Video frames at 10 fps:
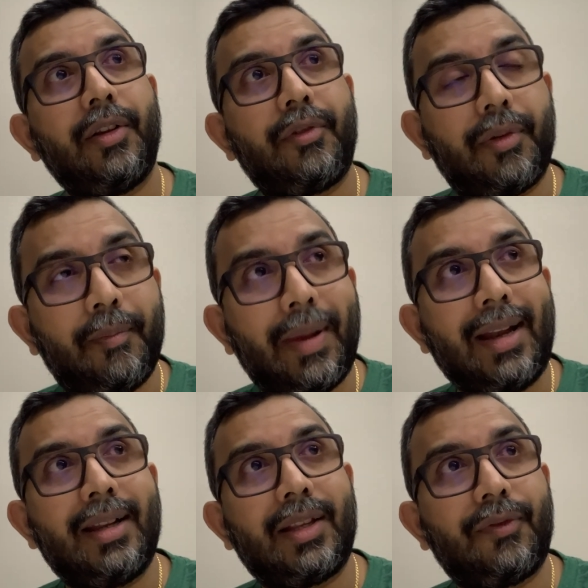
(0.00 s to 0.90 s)

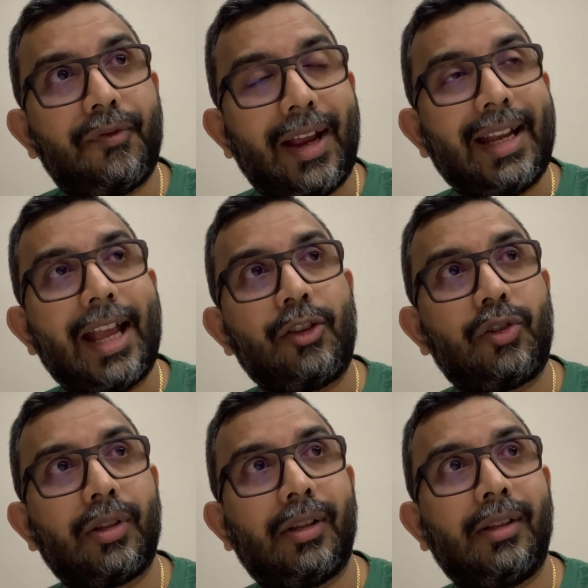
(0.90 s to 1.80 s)
tremendous
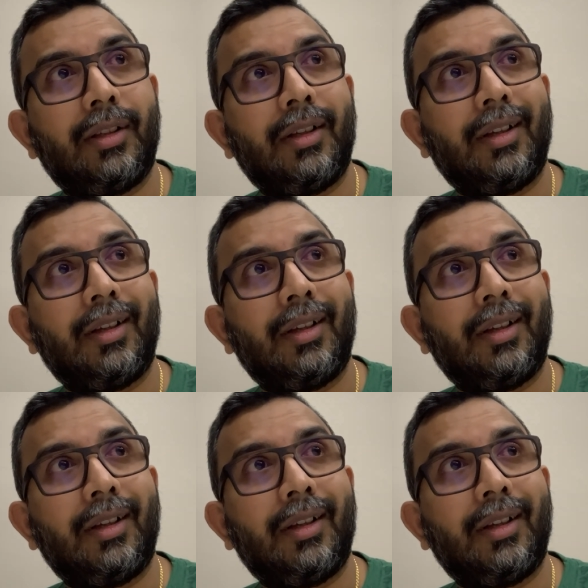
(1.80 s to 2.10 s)
financial